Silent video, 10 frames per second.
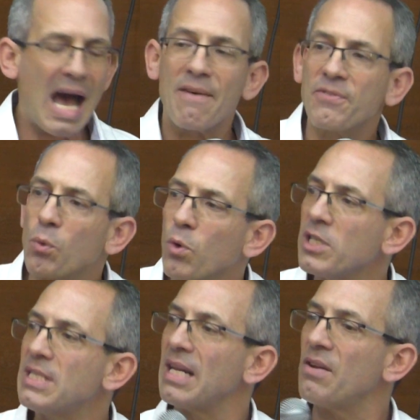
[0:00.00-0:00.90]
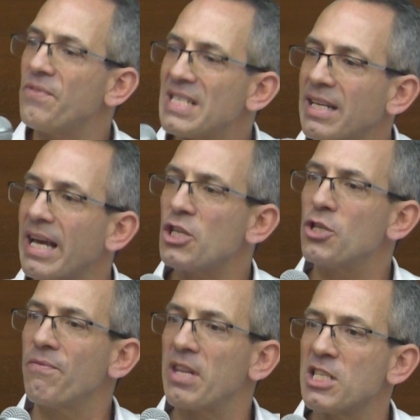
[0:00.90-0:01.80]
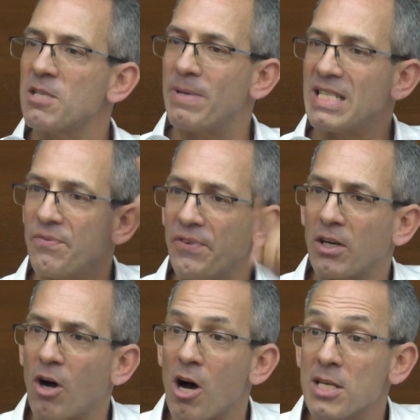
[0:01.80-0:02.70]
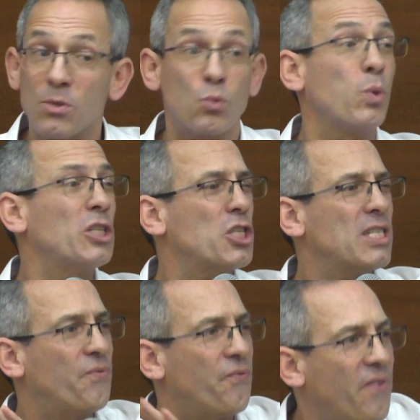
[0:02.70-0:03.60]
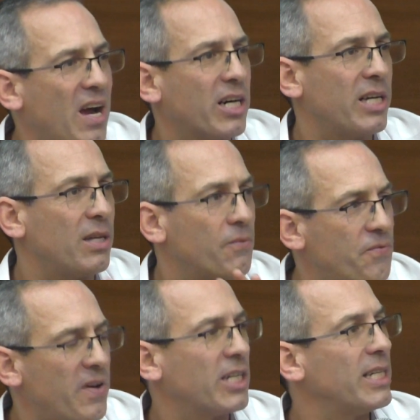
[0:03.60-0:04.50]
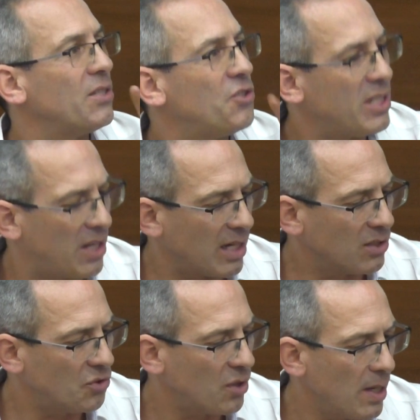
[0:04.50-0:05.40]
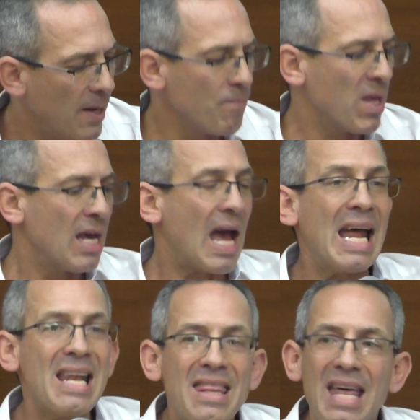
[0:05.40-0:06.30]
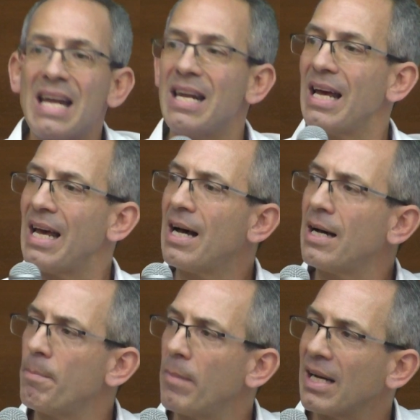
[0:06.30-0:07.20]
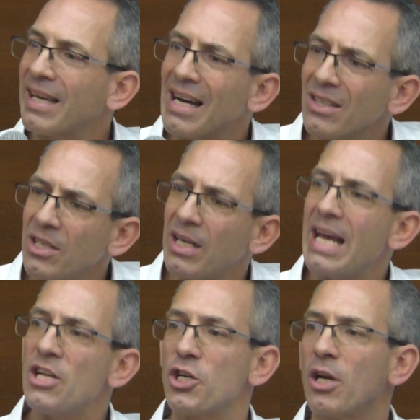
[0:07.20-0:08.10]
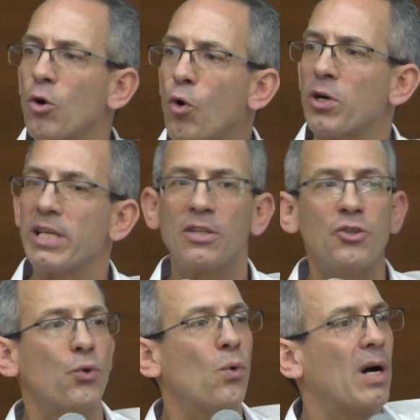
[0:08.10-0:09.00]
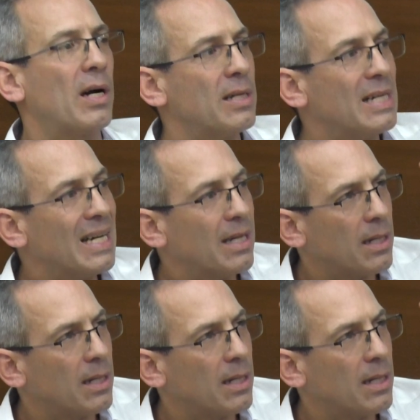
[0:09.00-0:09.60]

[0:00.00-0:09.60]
Afterwards, an investigation of their specific cost, which is very, very detailed, and then a calculation according to a